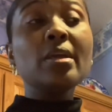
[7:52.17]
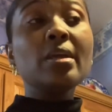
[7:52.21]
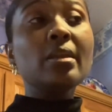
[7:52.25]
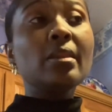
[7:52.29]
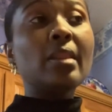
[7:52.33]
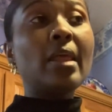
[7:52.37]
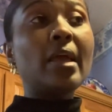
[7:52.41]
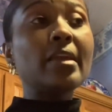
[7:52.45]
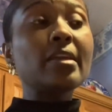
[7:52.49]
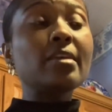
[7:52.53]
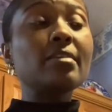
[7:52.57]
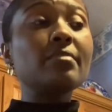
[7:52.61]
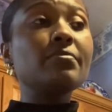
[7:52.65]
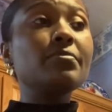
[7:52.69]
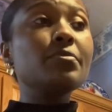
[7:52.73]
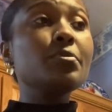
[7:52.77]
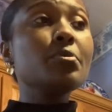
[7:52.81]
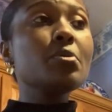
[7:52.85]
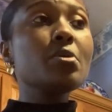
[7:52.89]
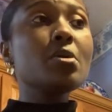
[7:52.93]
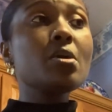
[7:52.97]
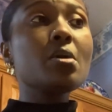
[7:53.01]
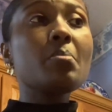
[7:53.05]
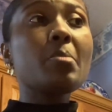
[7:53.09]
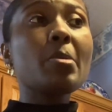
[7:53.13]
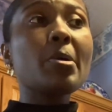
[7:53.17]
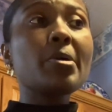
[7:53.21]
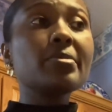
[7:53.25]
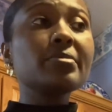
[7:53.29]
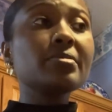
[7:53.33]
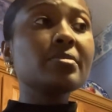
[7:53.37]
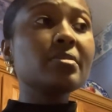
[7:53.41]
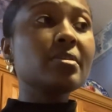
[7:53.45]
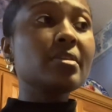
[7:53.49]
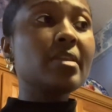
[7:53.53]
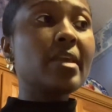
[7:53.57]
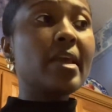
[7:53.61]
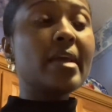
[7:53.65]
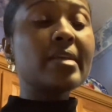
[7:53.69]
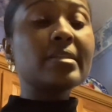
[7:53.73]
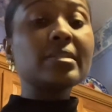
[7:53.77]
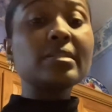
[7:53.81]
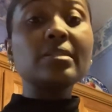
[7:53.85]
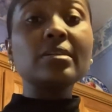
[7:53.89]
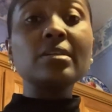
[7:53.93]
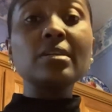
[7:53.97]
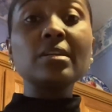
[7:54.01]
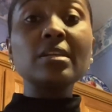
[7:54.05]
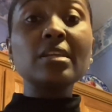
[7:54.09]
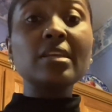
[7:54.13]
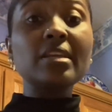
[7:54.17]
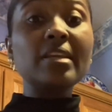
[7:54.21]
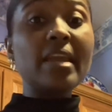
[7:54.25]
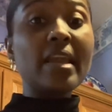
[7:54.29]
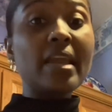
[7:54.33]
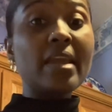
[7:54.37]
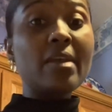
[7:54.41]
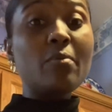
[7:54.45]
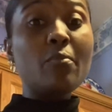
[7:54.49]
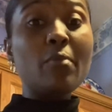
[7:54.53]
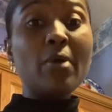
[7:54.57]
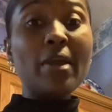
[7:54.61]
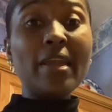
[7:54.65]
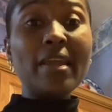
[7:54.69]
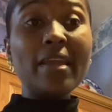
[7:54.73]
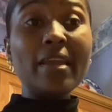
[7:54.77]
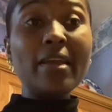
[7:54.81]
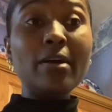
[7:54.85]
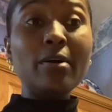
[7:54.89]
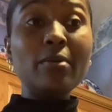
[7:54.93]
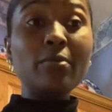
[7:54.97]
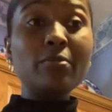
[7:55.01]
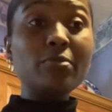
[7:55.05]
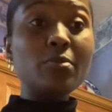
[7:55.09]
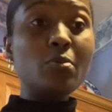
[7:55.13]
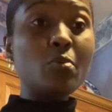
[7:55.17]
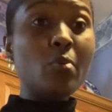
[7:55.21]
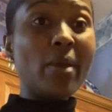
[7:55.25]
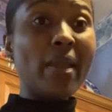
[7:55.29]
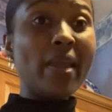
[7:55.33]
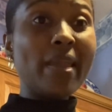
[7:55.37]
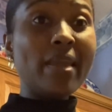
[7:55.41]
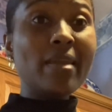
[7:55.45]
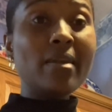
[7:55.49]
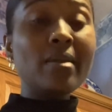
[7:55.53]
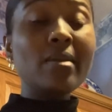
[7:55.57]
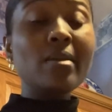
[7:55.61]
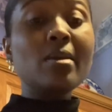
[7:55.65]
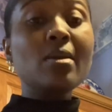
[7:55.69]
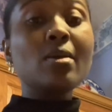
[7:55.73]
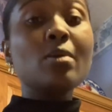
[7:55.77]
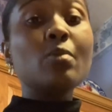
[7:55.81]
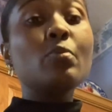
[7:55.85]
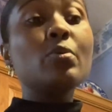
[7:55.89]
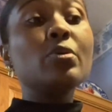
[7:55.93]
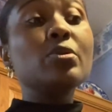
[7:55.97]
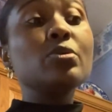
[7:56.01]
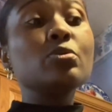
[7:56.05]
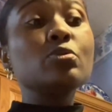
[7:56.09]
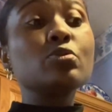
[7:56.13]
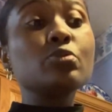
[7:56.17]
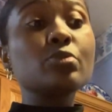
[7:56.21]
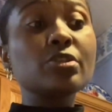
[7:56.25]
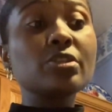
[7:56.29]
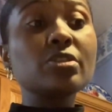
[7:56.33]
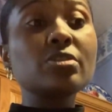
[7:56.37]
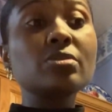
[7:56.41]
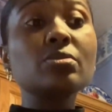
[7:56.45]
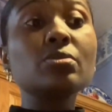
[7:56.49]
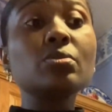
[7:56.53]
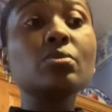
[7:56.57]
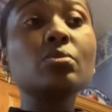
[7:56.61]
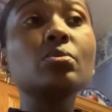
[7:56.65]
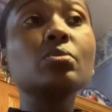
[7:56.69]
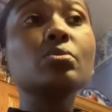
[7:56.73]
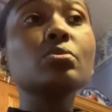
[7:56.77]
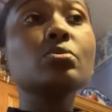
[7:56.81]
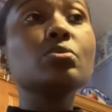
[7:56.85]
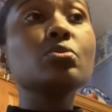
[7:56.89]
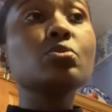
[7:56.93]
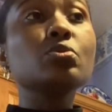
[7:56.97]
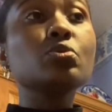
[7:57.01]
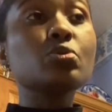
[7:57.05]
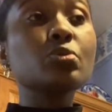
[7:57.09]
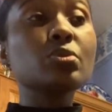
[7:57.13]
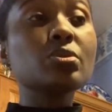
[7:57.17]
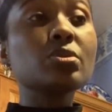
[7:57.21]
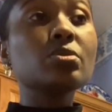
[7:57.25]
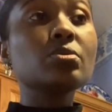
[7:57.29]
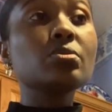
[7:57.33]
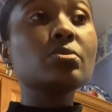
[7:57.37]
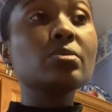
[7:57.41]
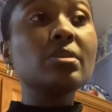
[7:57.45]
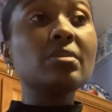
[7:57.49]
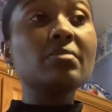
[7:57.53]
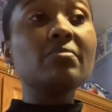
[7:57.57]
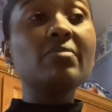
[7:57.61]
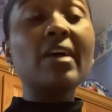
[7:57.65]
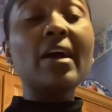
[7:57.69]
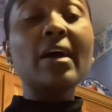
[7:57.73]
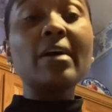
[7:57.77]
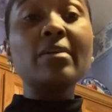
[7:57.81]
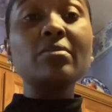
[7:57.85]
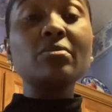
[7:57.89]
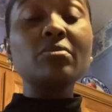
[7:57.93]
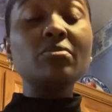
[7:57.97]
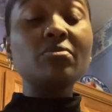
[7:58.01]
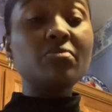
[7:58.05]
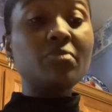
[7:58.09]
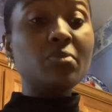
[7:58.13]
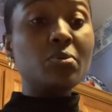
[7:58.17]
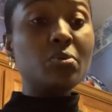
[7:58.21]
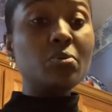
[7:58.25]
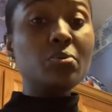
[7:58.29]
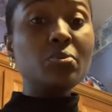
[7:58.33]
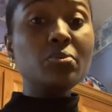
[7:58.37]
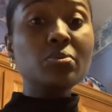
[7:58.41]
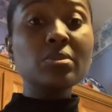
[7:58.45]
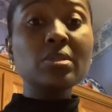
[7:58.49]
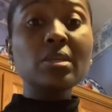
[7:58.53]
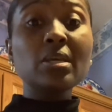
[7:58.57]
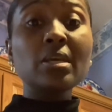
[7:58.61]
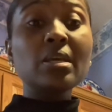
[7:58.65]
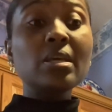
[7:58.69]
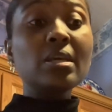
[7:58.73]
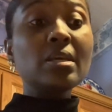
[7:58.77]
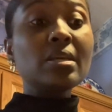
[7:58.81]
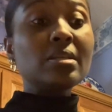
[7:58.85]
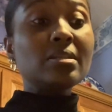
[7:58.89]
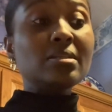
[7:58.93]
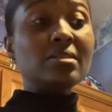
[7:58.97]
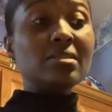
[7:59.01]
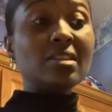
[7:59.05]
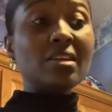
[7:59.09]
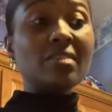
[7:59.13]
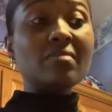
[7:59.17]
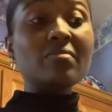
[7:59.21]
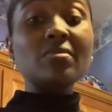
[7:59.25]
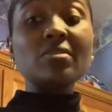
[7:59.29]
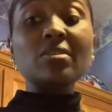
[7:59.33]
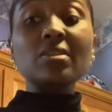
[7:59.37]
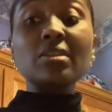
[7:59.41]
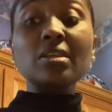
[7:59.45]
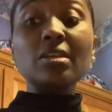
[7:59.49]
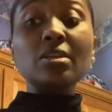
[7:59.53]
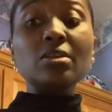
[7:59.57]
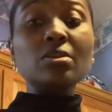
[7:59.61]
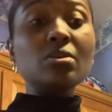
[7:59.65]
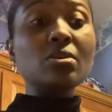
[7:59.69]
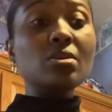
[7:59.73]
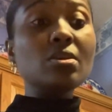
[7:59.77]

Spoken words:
if you're a person that's looking to gain weight, healthy weight with nutritionally valued foods. Definitely